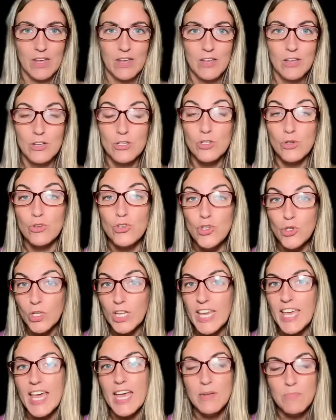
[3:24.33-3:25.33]
So
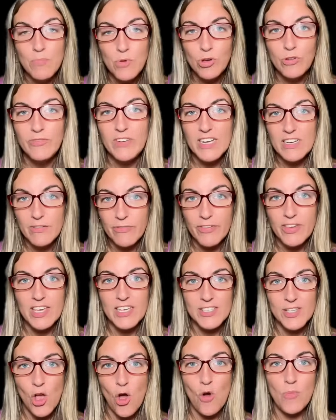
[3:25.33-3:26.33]
Julia had moved into
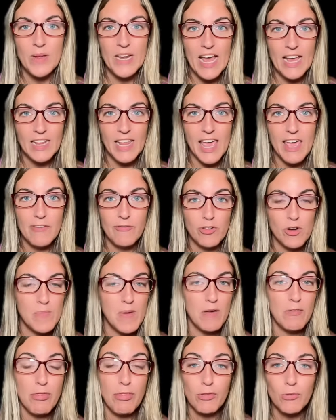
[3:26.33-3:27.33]
Fia's home in LA for
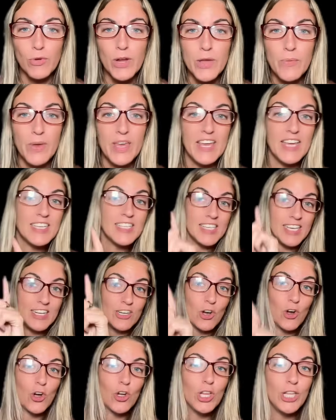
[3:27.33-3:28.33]
about 3 weeks
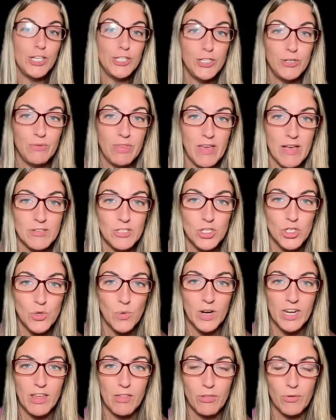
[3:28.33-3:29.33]
in early
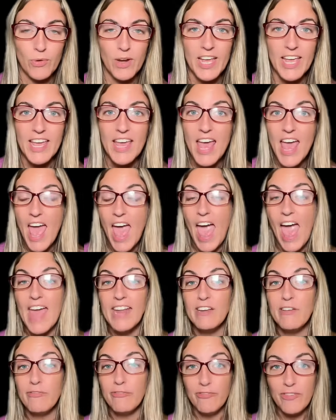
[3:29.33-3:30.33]
2023,
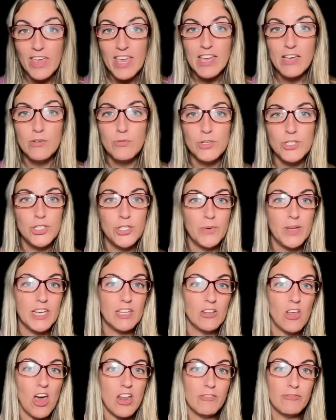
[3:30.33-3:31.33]
and Fia was doing a
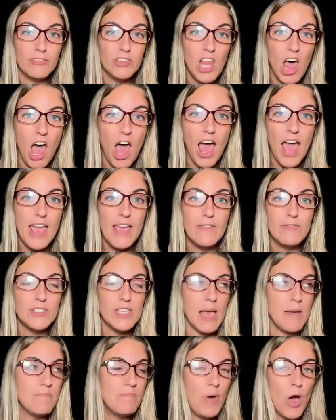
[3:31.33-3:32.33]
lot of lives
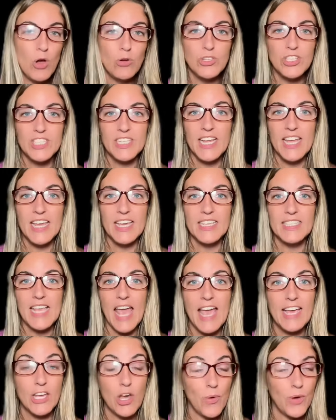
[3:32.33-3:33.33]
and postings
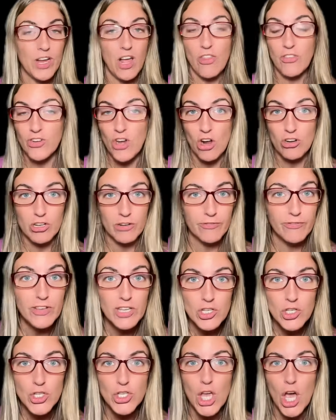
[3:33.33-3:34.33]
and going on the Dr.
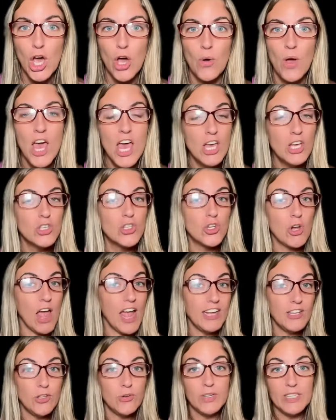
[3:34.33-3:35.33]
Phil show,
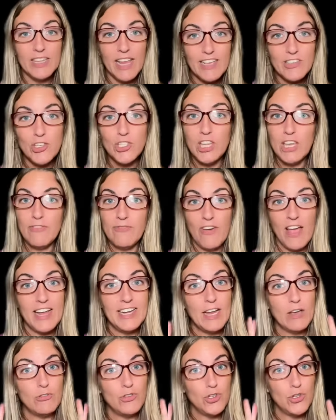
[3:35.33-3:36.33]
trying to allegedly
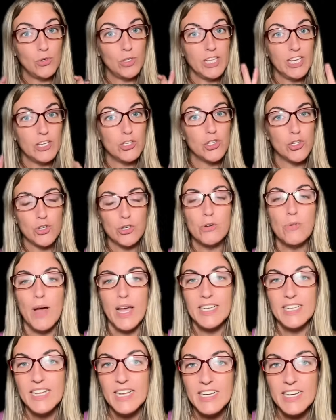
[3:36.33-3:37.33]
find out Julia's true
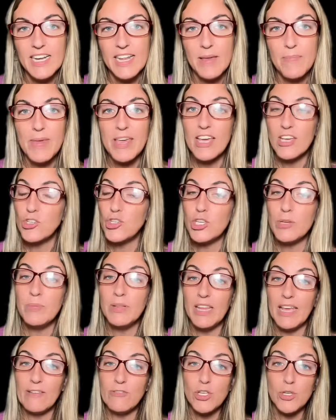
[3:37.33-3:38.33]
identity because she
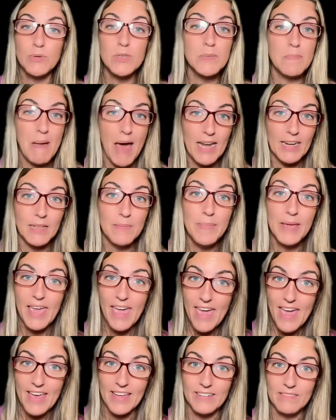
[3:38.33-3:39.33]
believed she was Madeleine
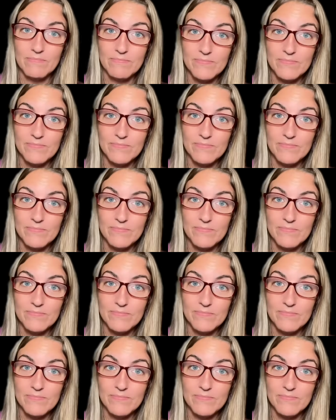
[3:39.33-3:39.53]
McCann.